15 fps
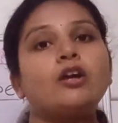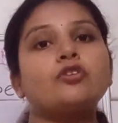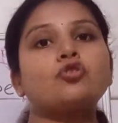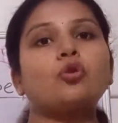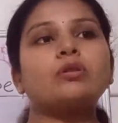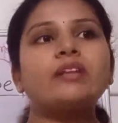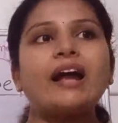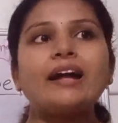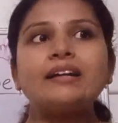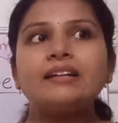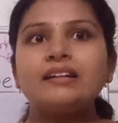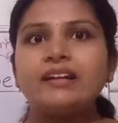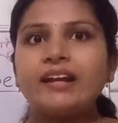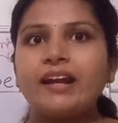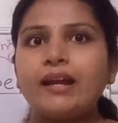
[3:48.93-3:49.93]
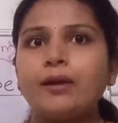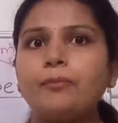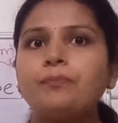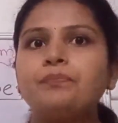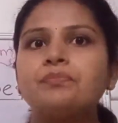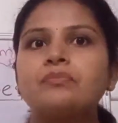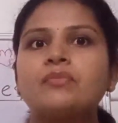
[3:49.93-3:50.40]
so that
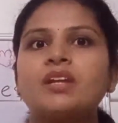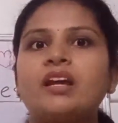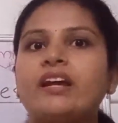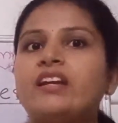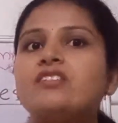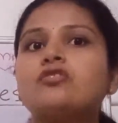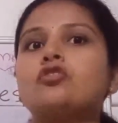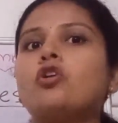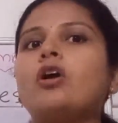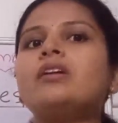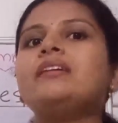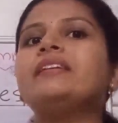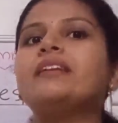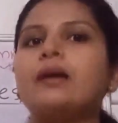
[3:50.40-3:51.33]
name is not